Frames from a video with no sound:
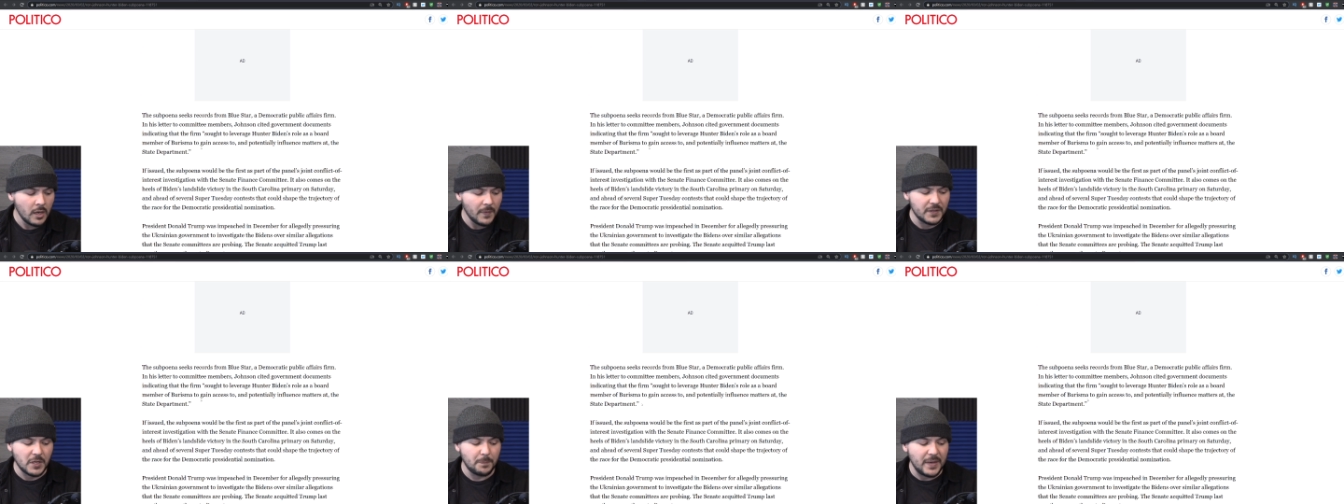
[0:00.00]

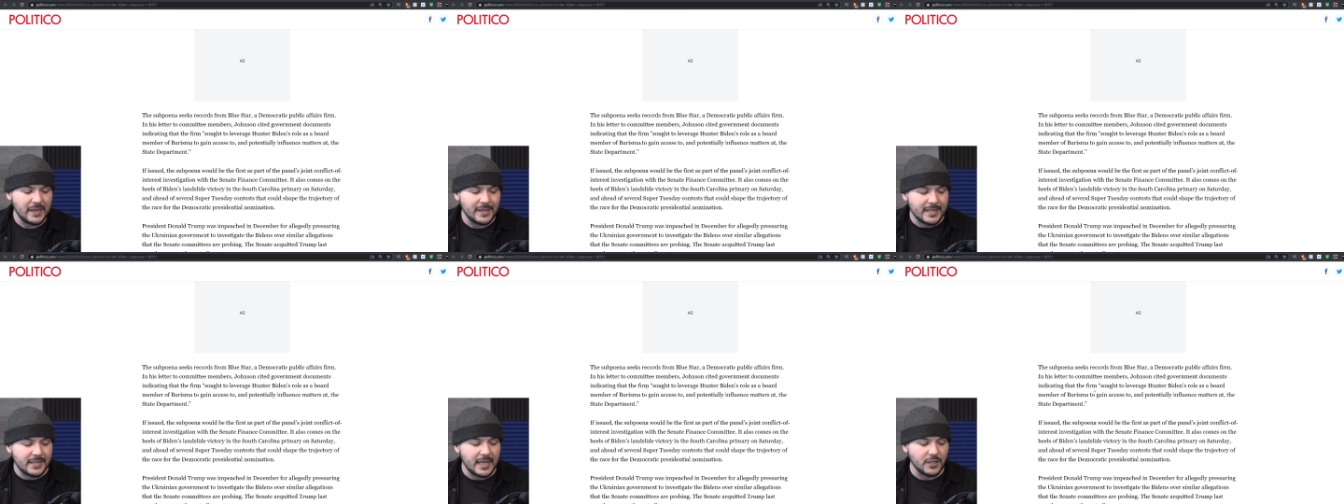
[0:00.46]
The
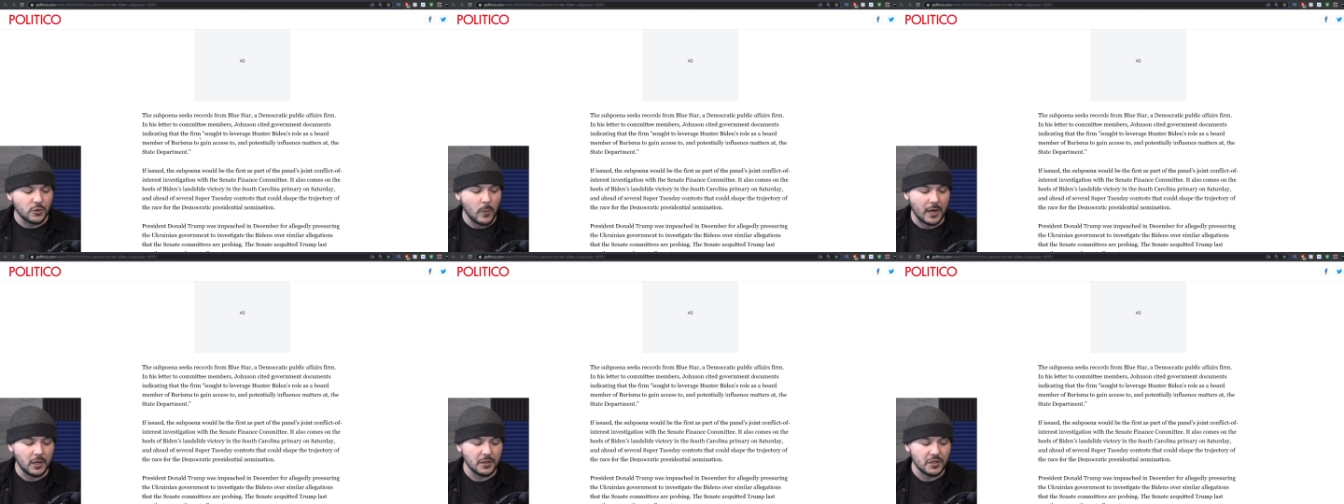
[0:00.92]
subpoena seeks
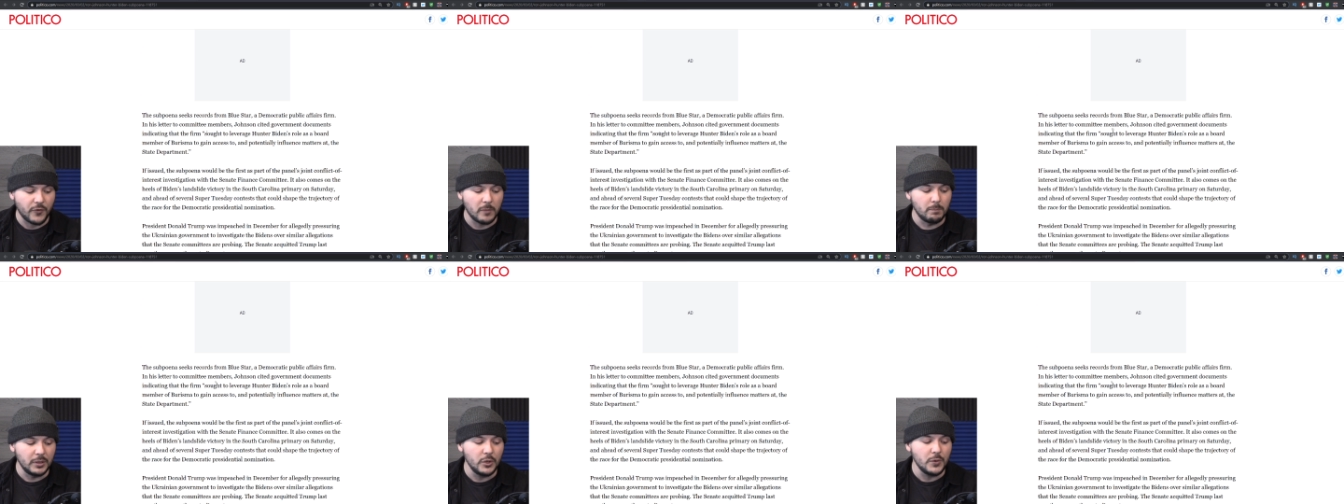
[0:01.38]
records
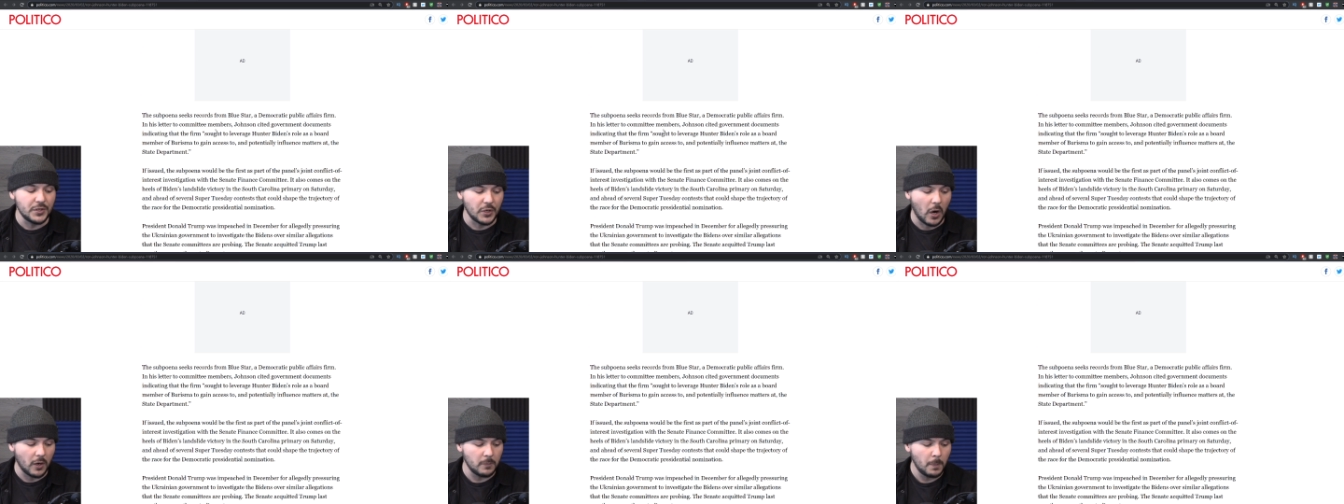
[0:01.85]
from Blue
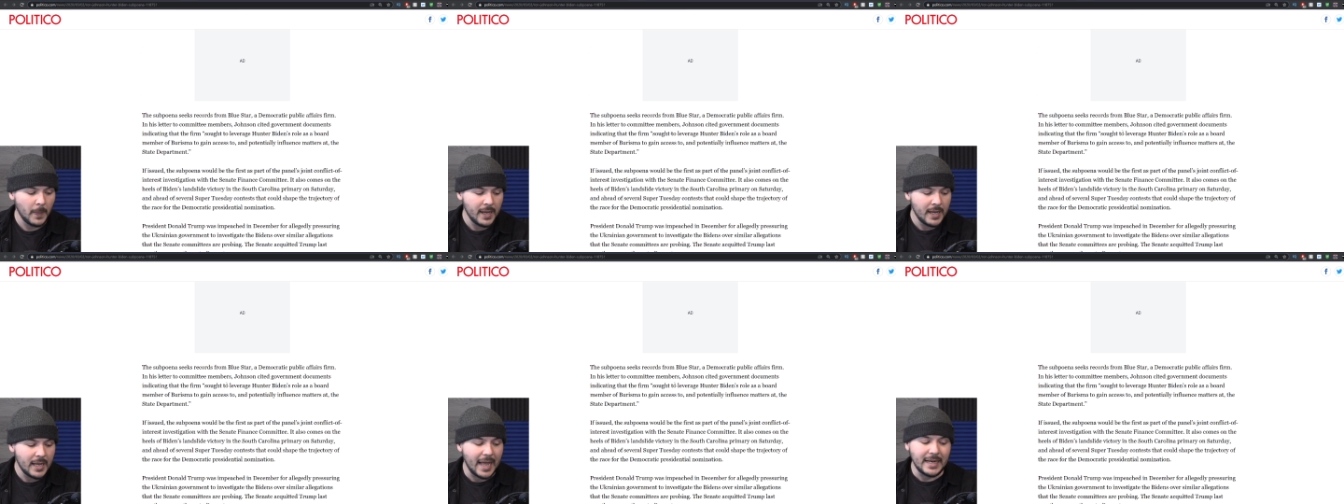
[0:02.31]
Star,
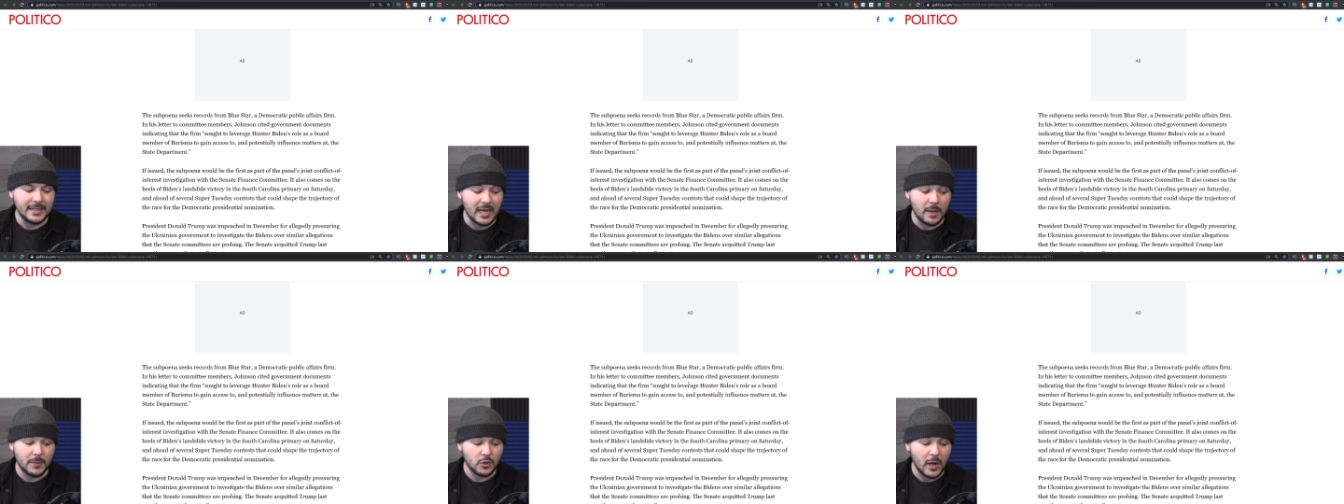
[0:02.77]
a
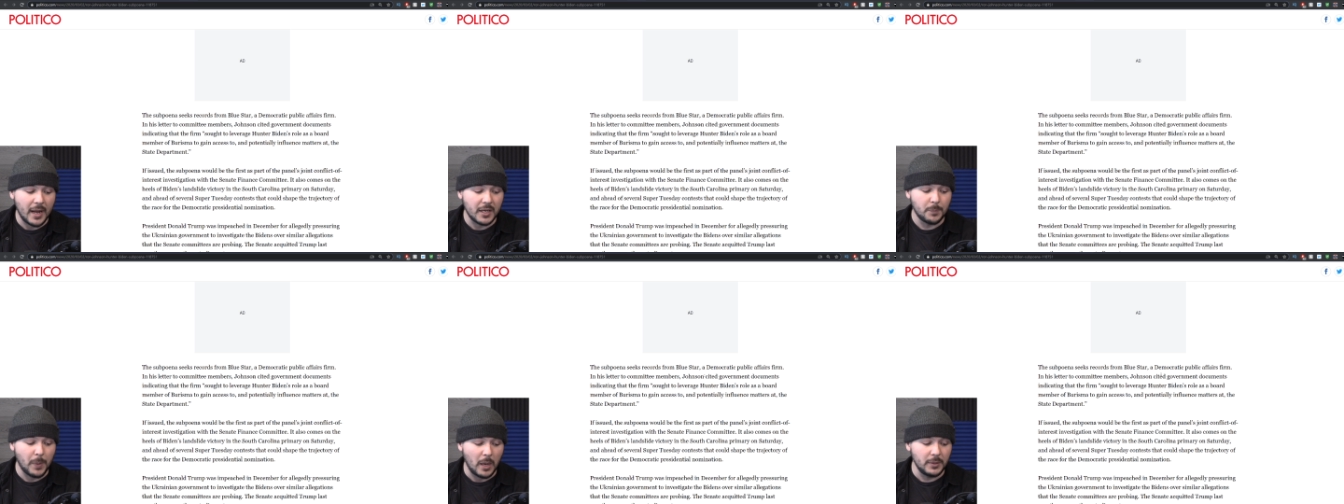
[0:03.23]

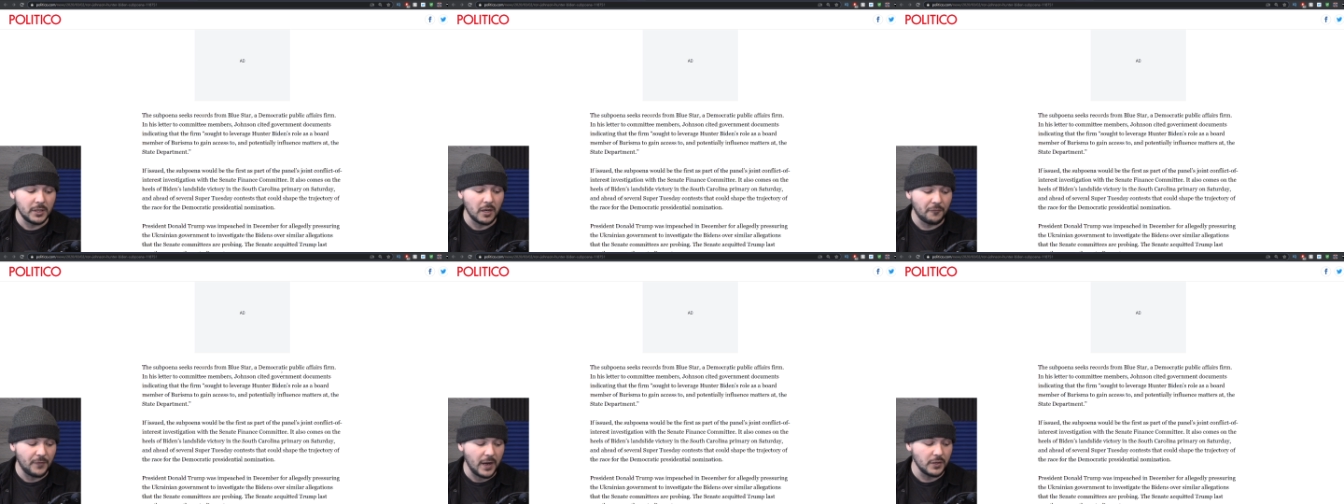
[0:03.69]
Democratic public
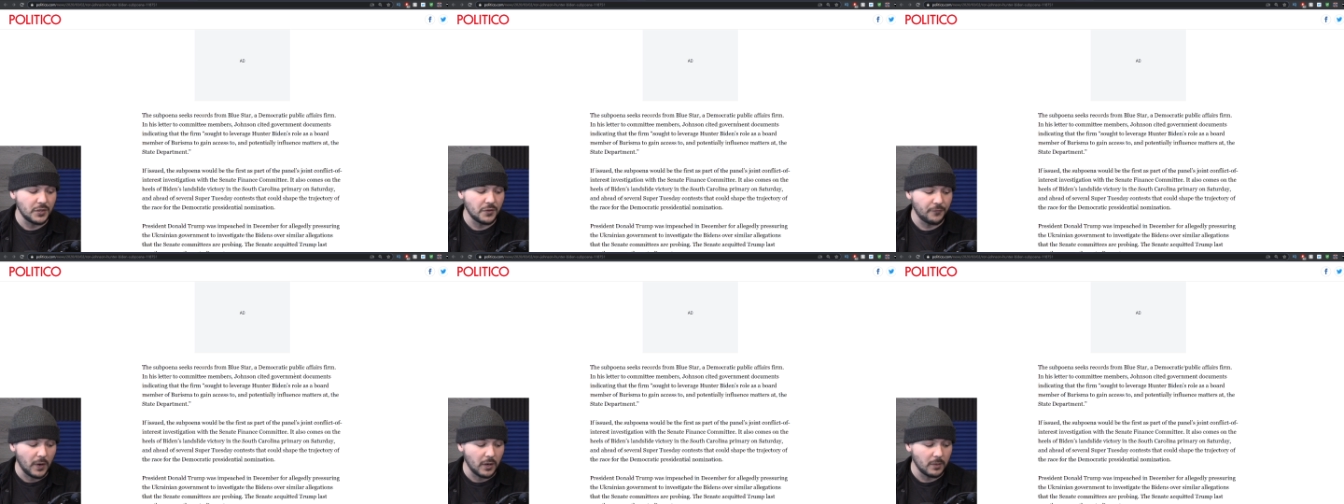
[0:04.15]
affairs
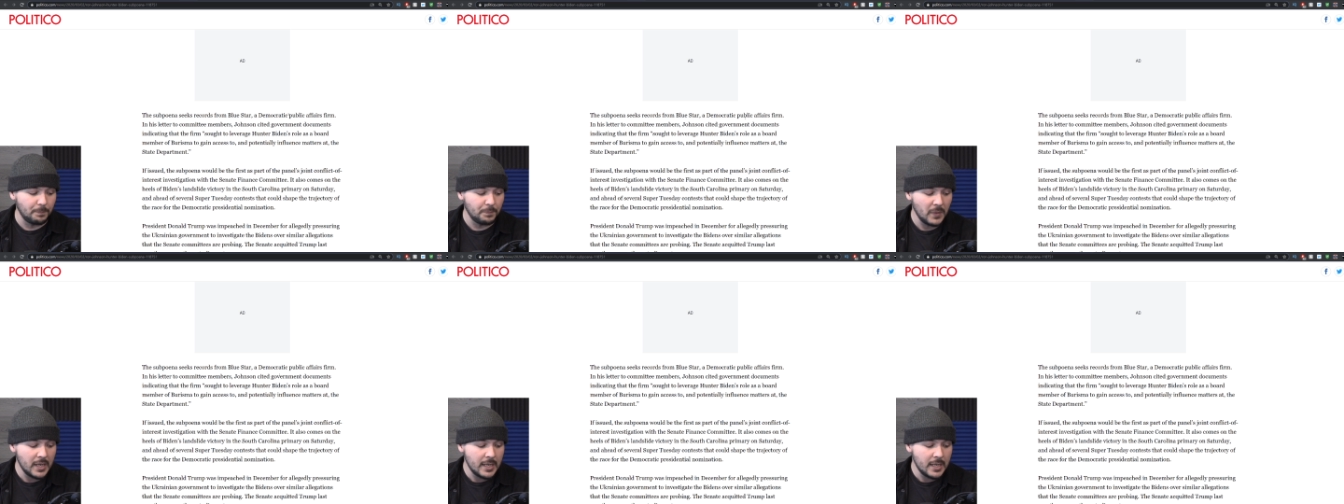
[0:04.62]
firm.